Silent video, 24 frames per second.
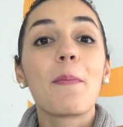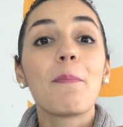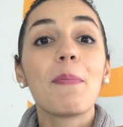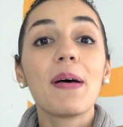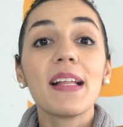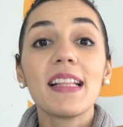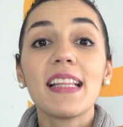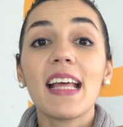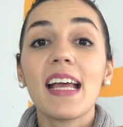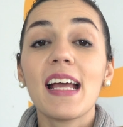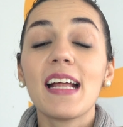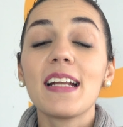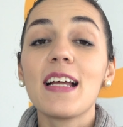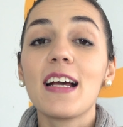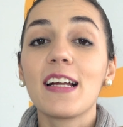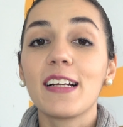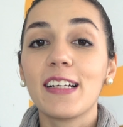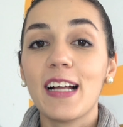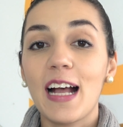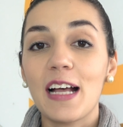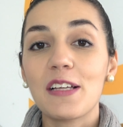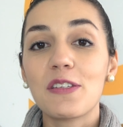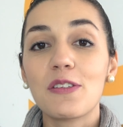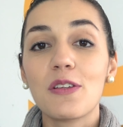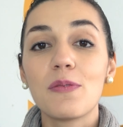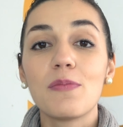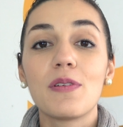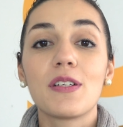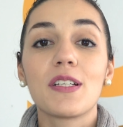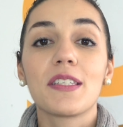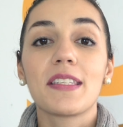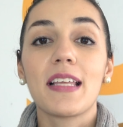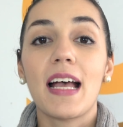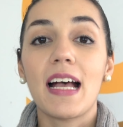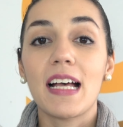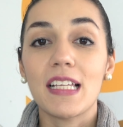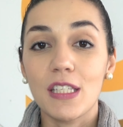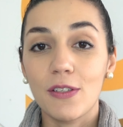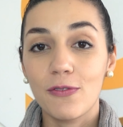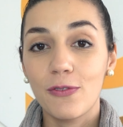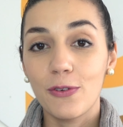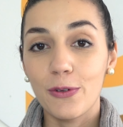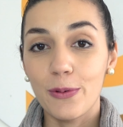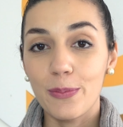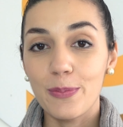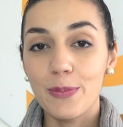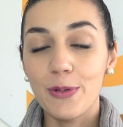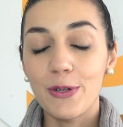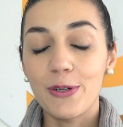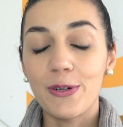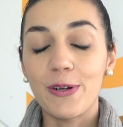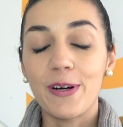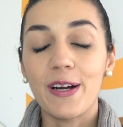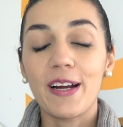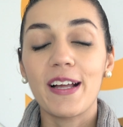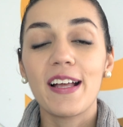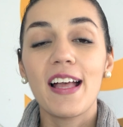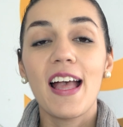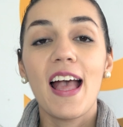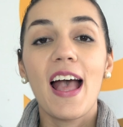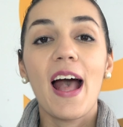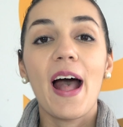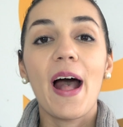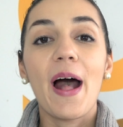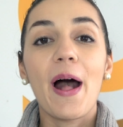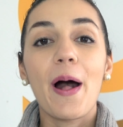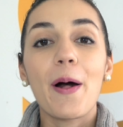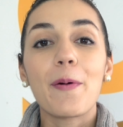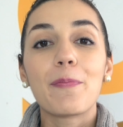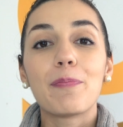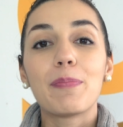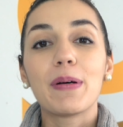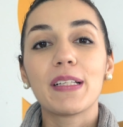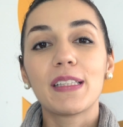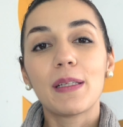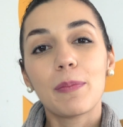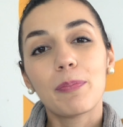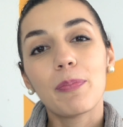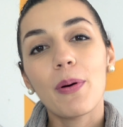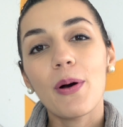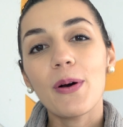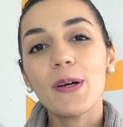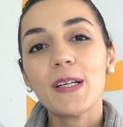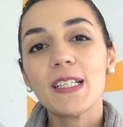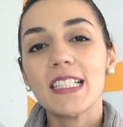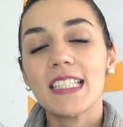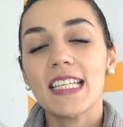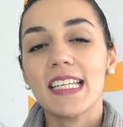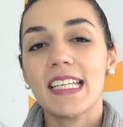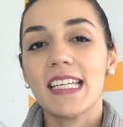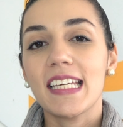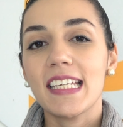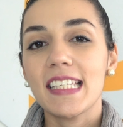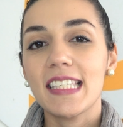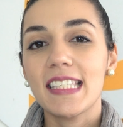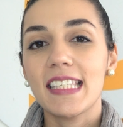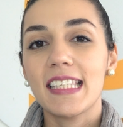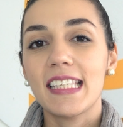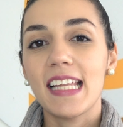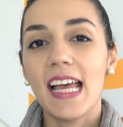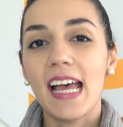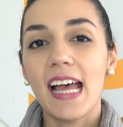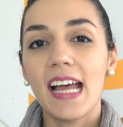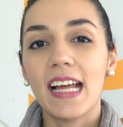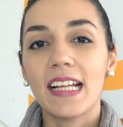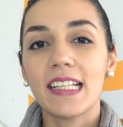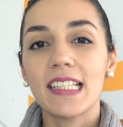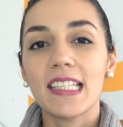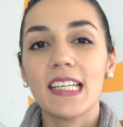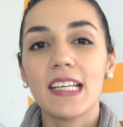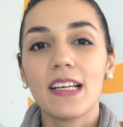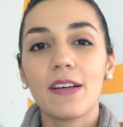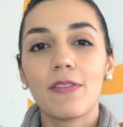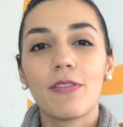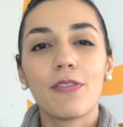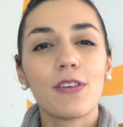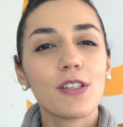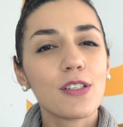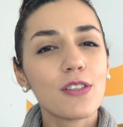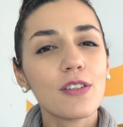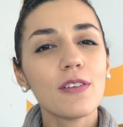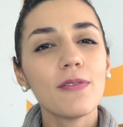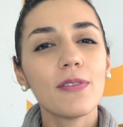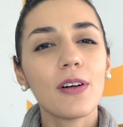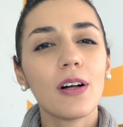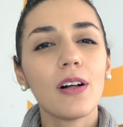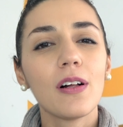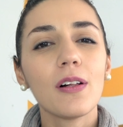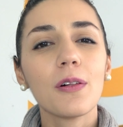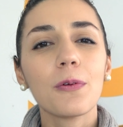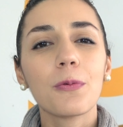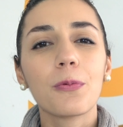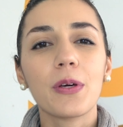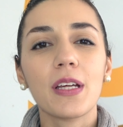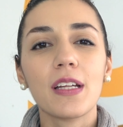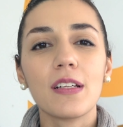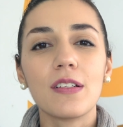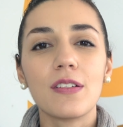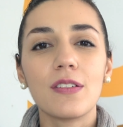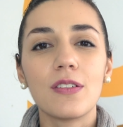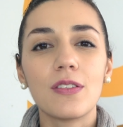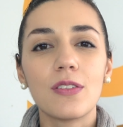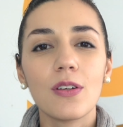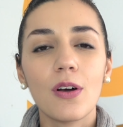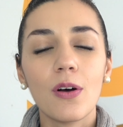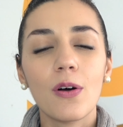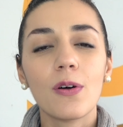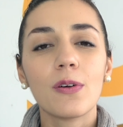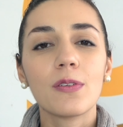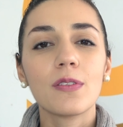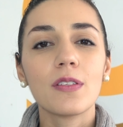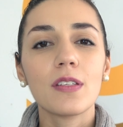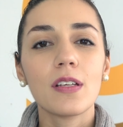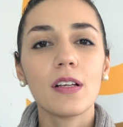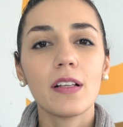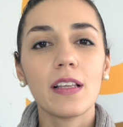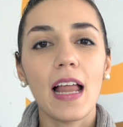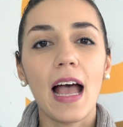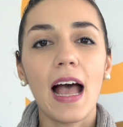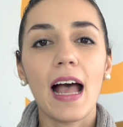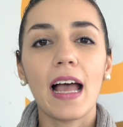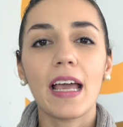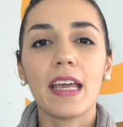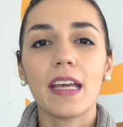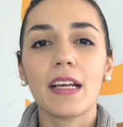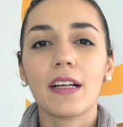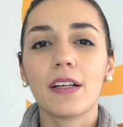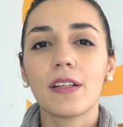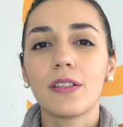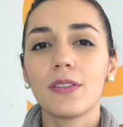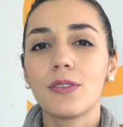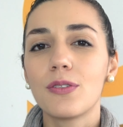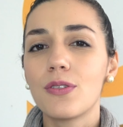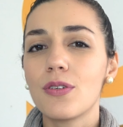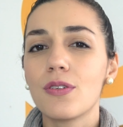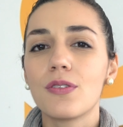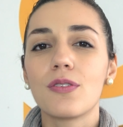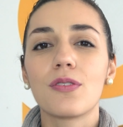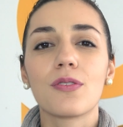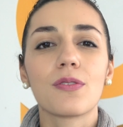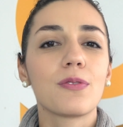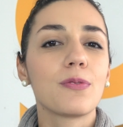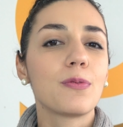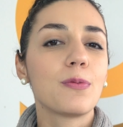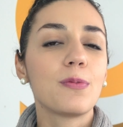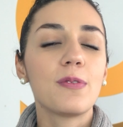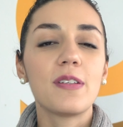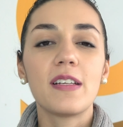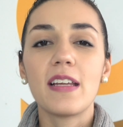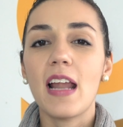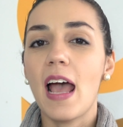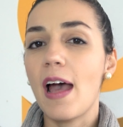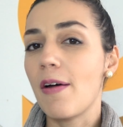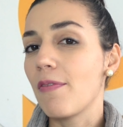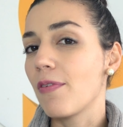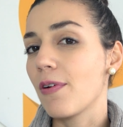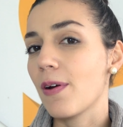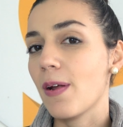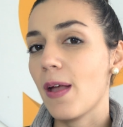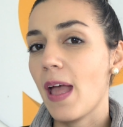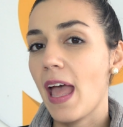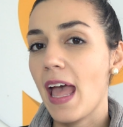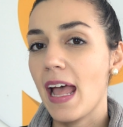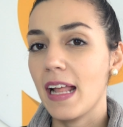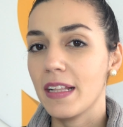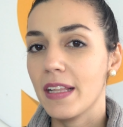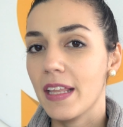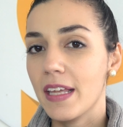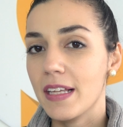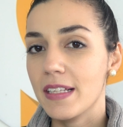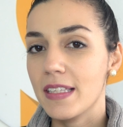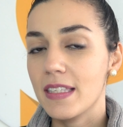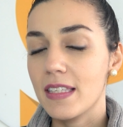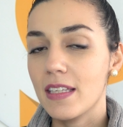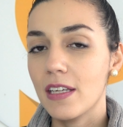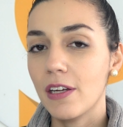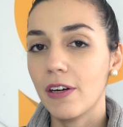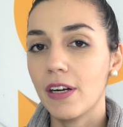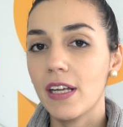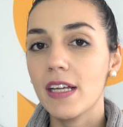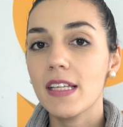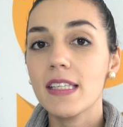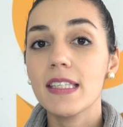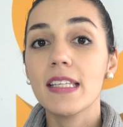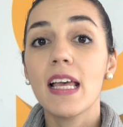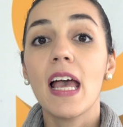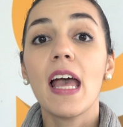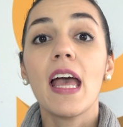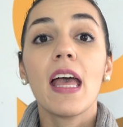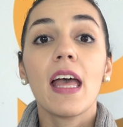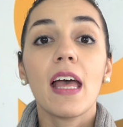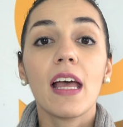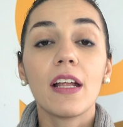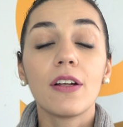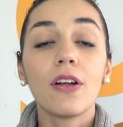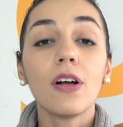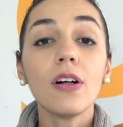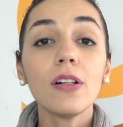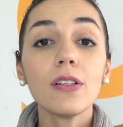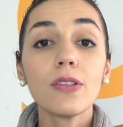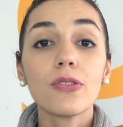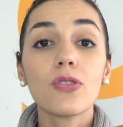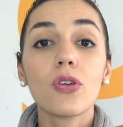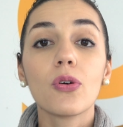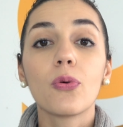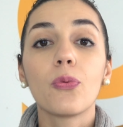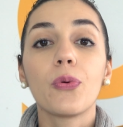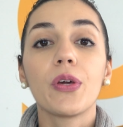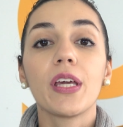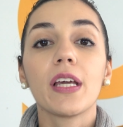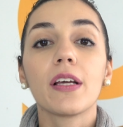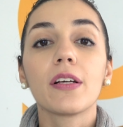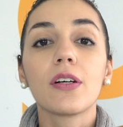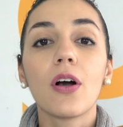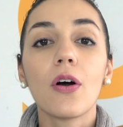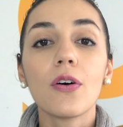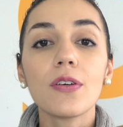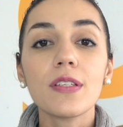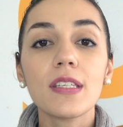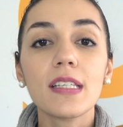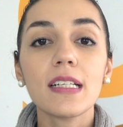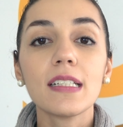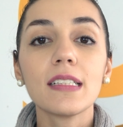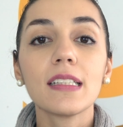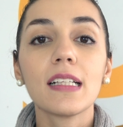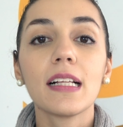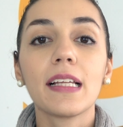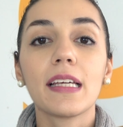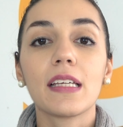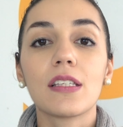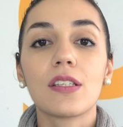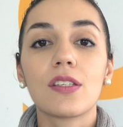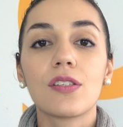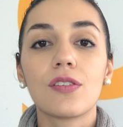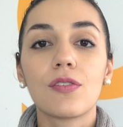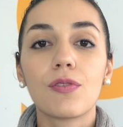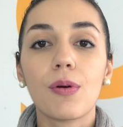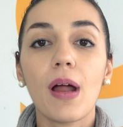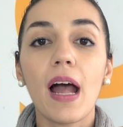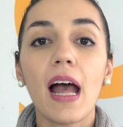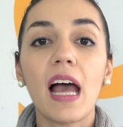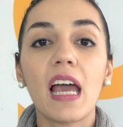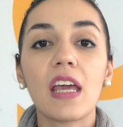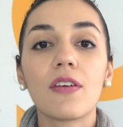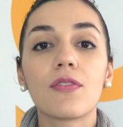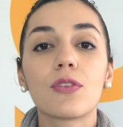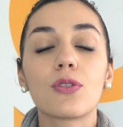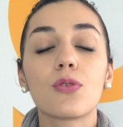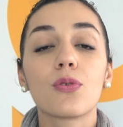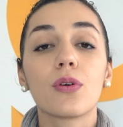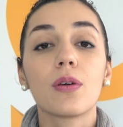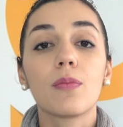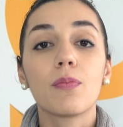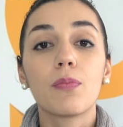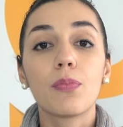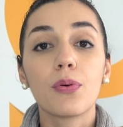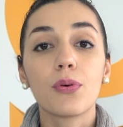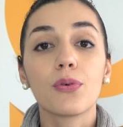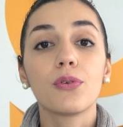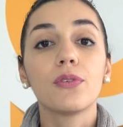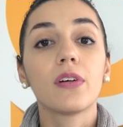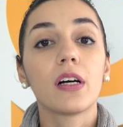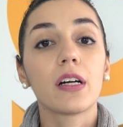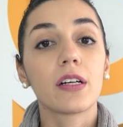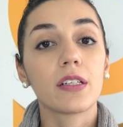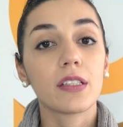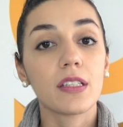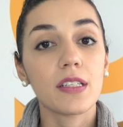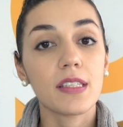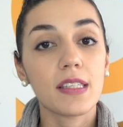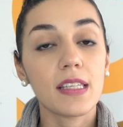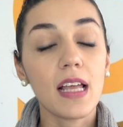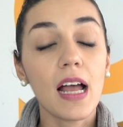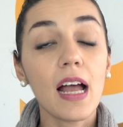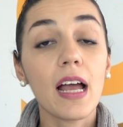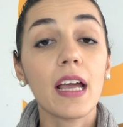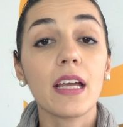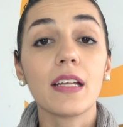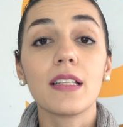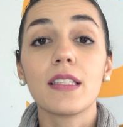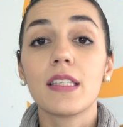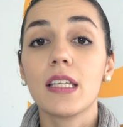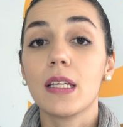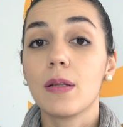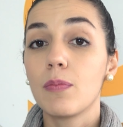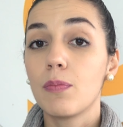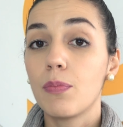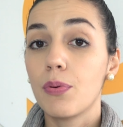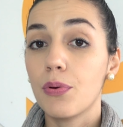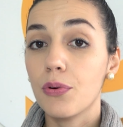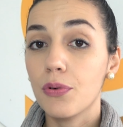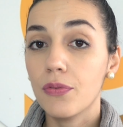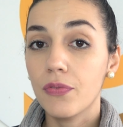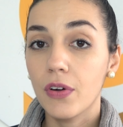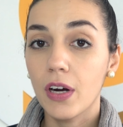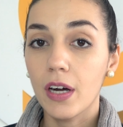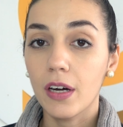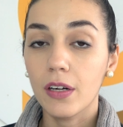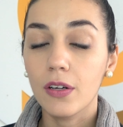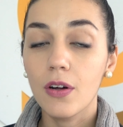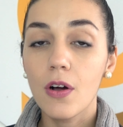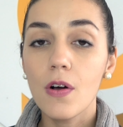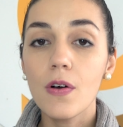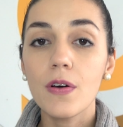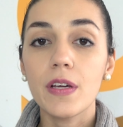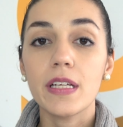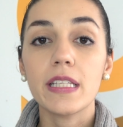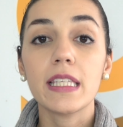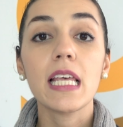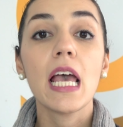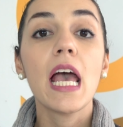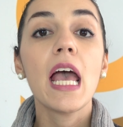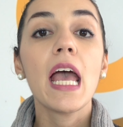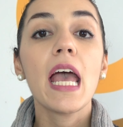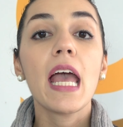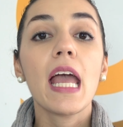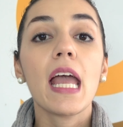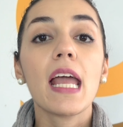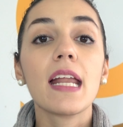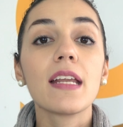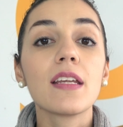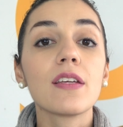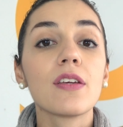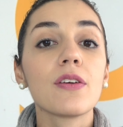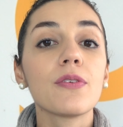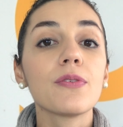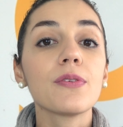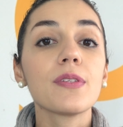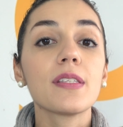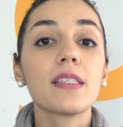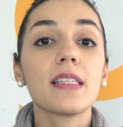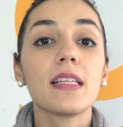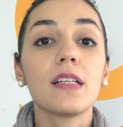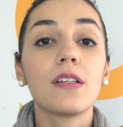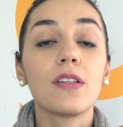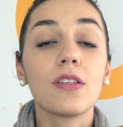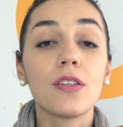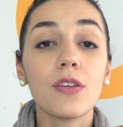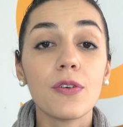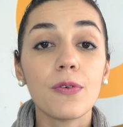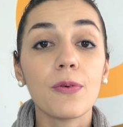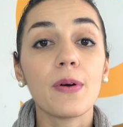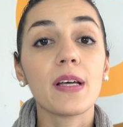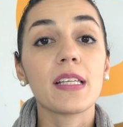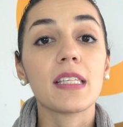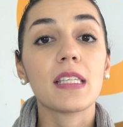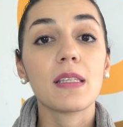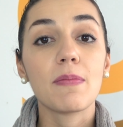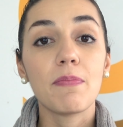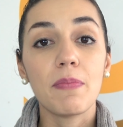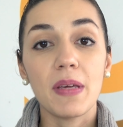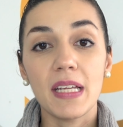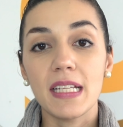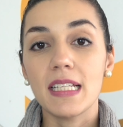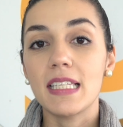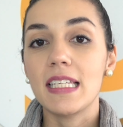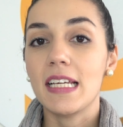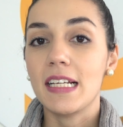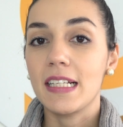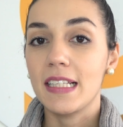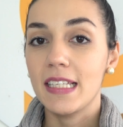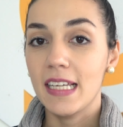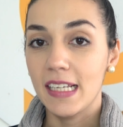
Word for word: But then our customers asked for more. Uh, but the point is that First of all, we don't like to do never ending series, and also we constantly strive to improve our designs, improve our coins, and use the newest minting